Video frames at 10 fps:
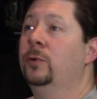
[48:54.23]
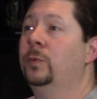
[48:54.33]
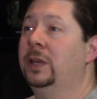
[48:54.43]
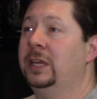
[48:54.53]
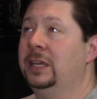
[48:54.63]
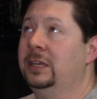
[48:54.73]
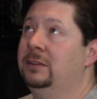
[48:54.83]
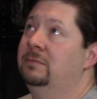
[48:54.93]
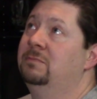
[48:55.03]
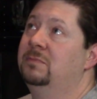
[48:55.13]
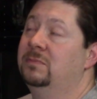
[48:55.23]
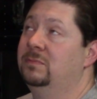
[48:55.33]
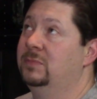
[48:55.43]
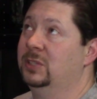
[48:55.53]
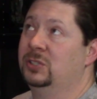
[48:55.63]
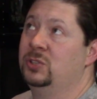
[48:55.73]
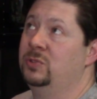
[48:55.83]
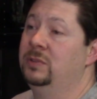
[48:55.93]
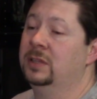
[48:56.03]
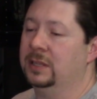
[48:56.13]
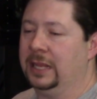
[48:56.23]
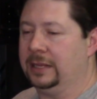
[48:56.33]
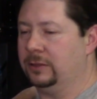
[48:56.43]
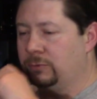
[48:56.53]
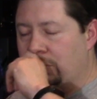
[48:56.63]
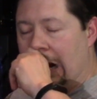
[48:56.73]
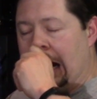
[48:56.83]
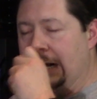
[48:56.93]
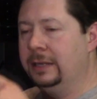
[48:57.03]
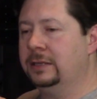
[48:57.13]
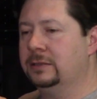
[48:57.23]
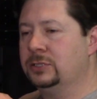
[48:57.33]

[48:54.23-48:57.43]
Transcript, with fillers: The ride